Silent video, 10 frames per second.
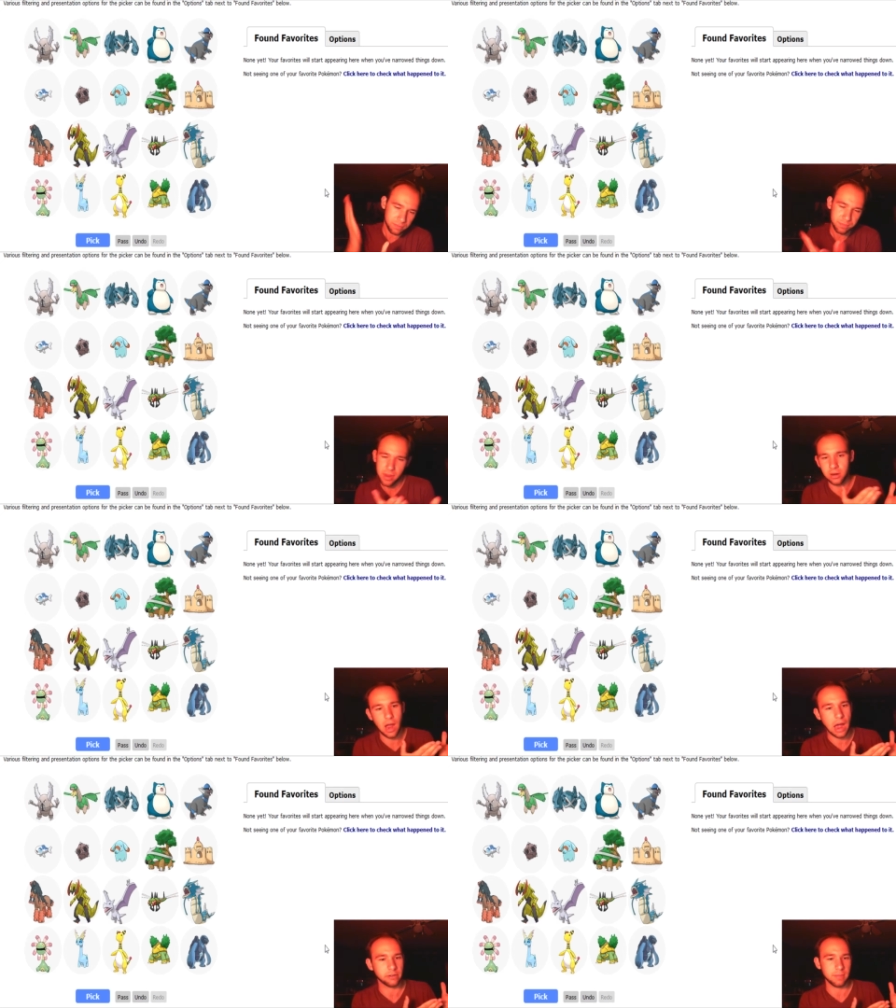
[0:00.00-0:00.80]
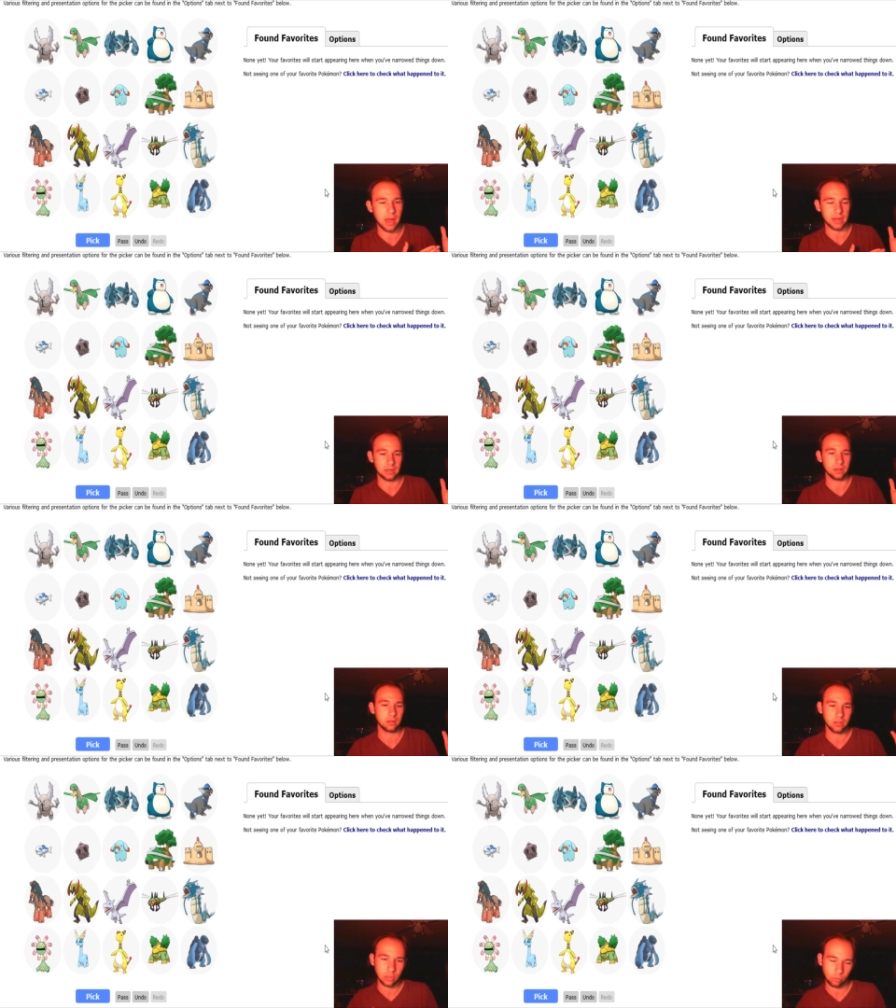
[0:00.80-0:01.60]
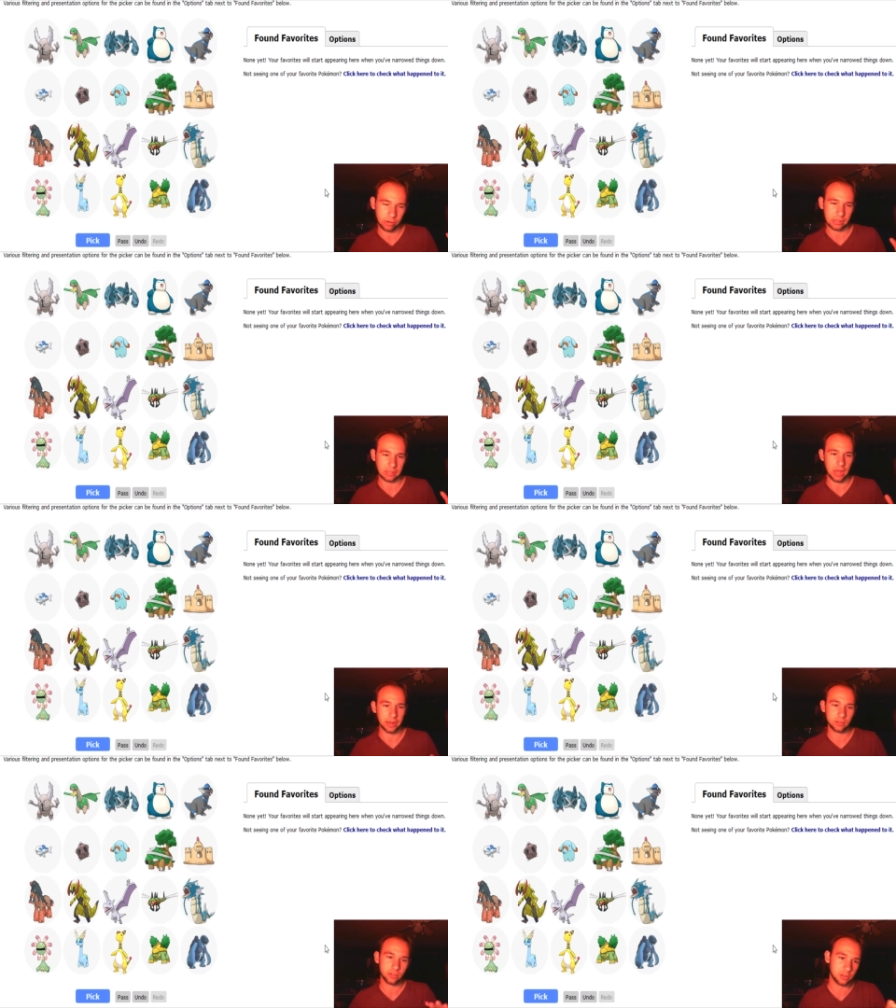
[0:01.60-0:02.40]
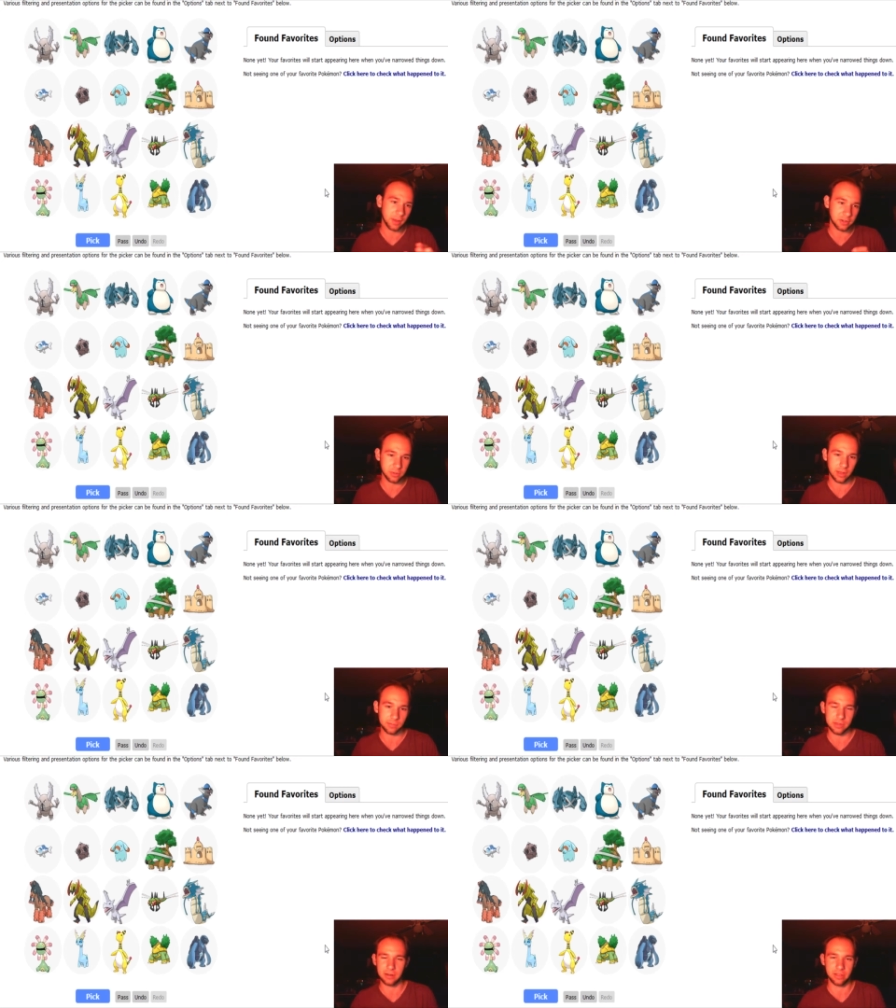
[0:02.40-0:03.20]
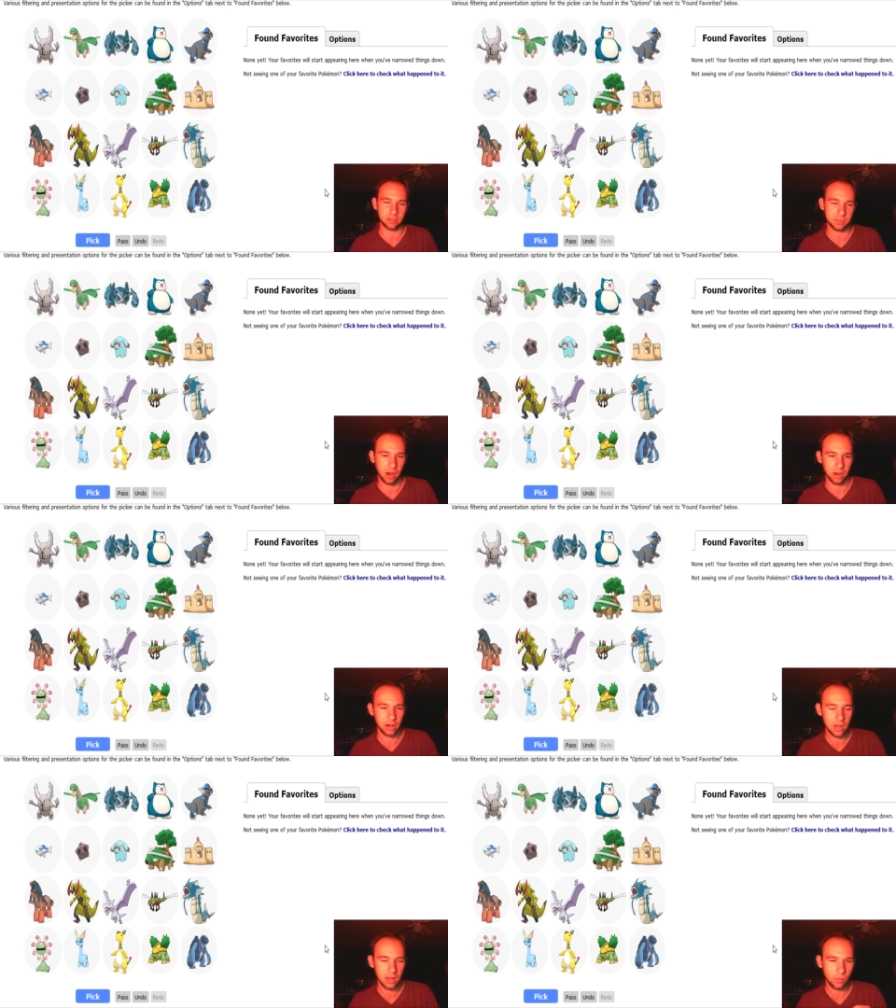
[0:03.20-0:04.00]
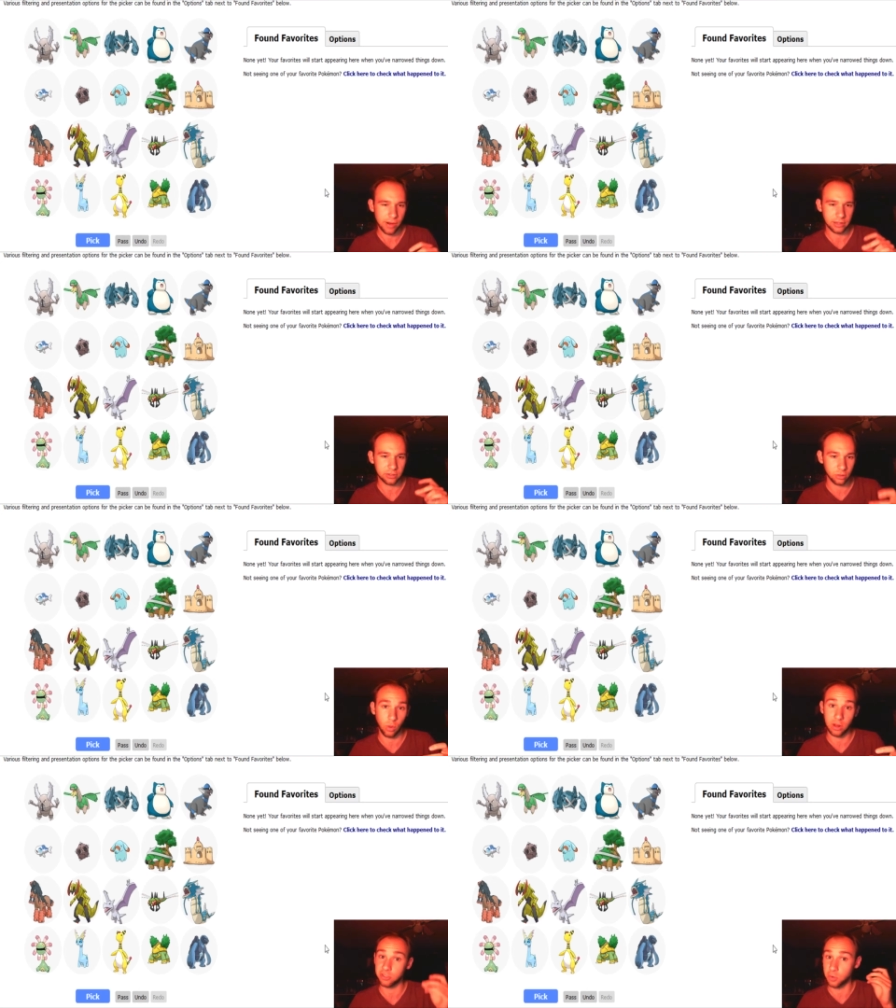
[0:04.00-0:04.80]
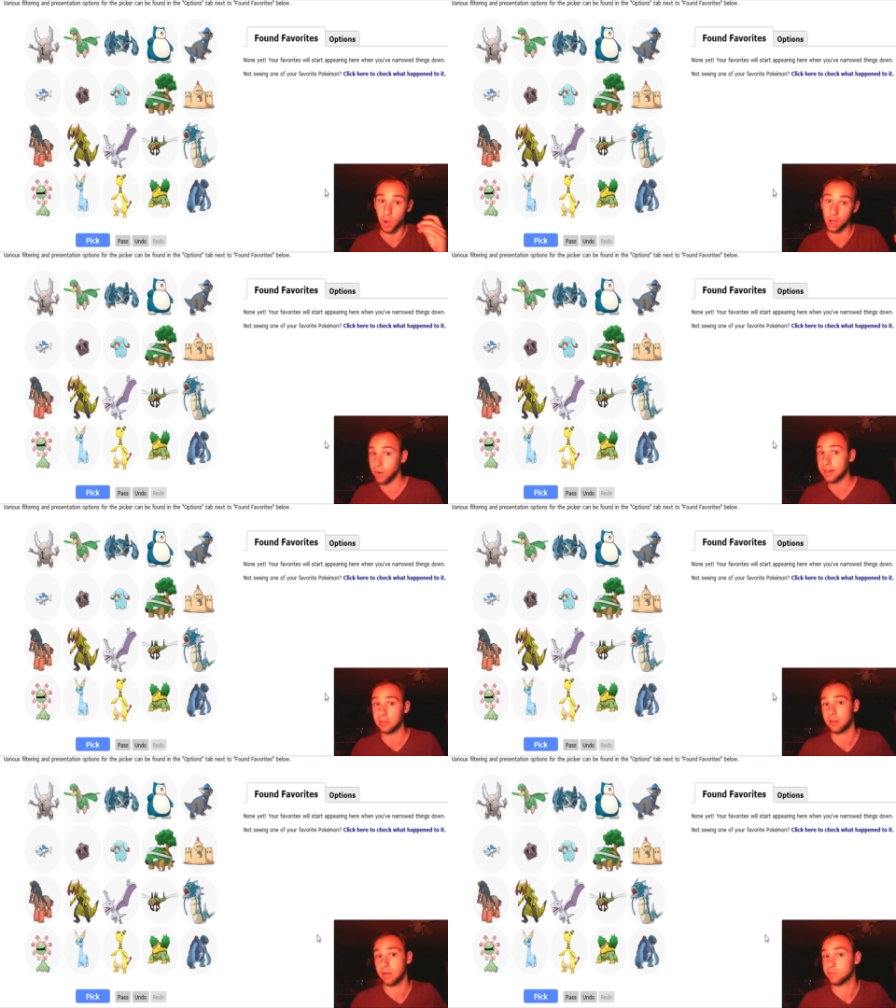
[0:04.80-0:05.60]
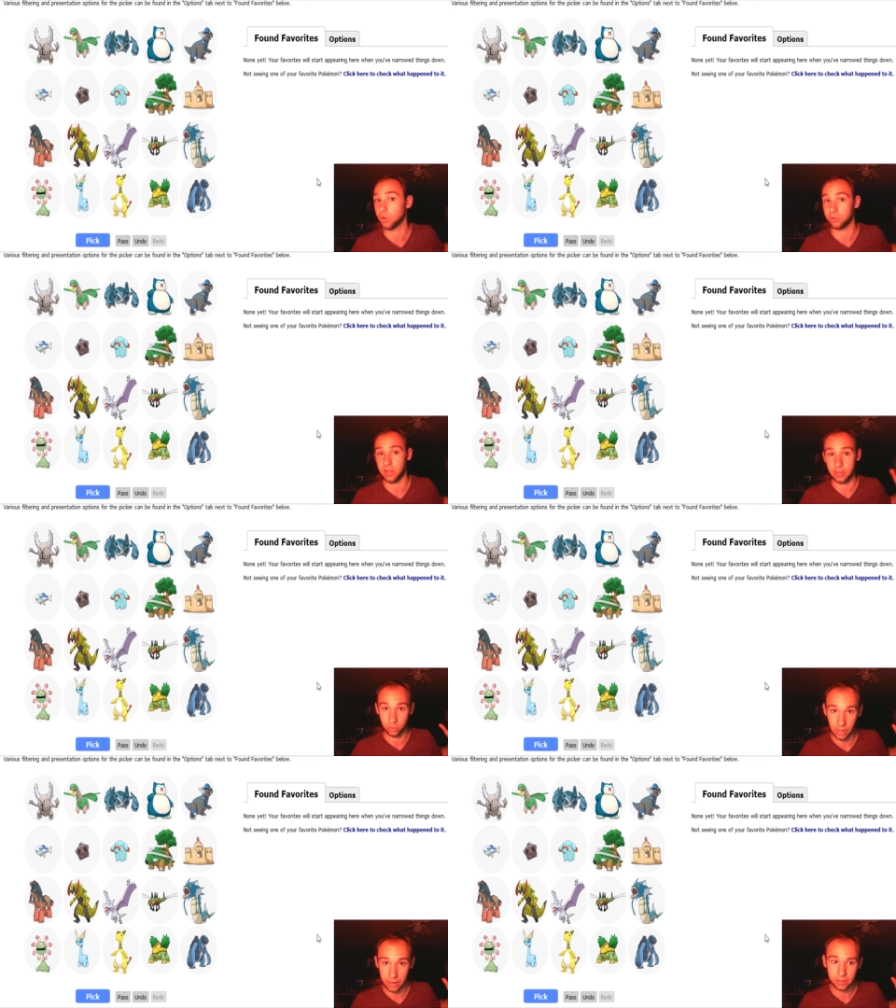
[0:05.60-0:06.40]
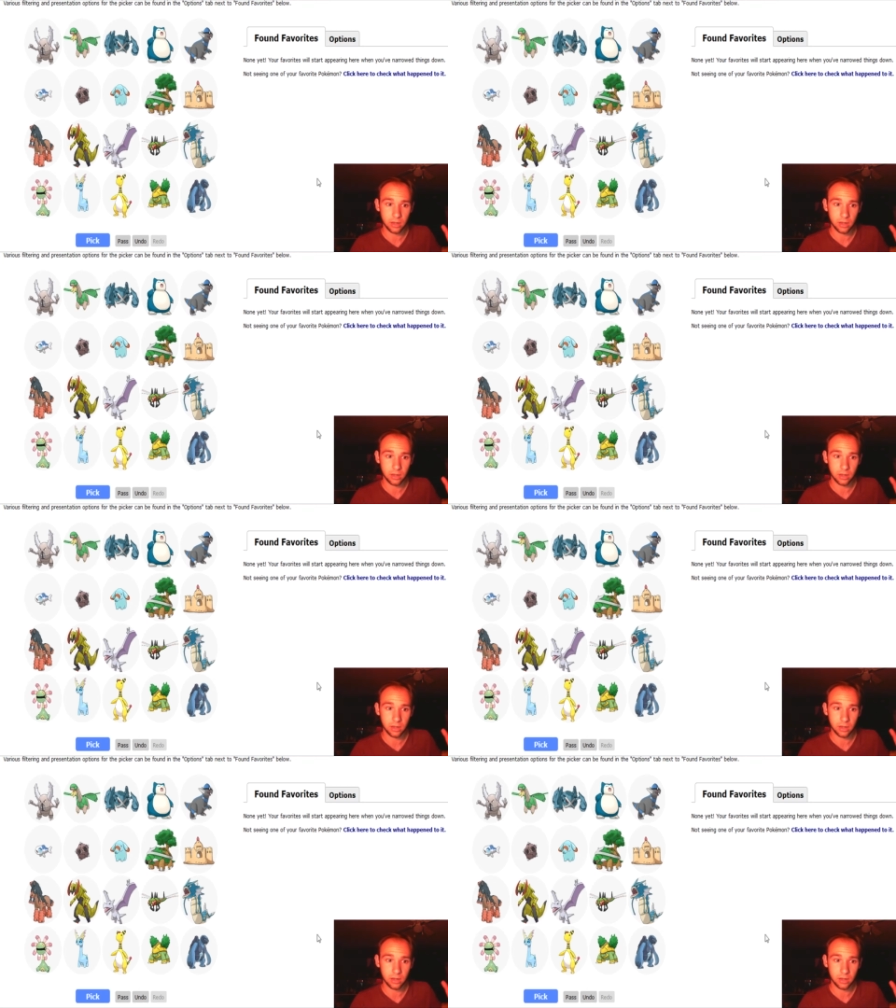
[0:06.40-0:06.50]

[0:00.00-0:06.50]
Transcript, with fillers: Pick however many you really like, so especially when it comes down to this part, when it's the ones you already have chosen that you like,